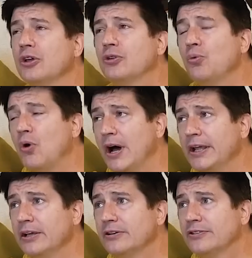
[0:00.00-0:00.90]
So
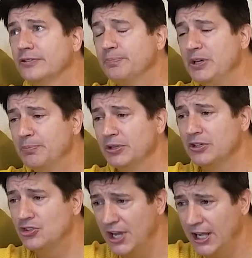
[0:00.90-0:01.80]
wanting people
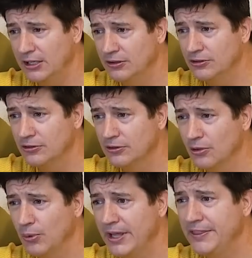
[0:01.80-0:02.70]
to change
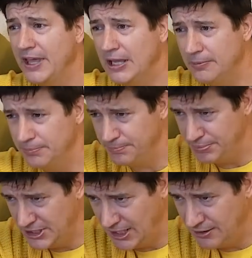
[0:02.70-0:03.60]
the way they
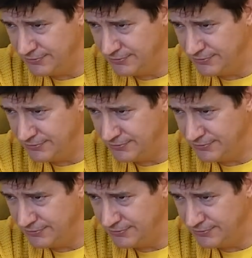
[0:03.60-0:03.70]
behave?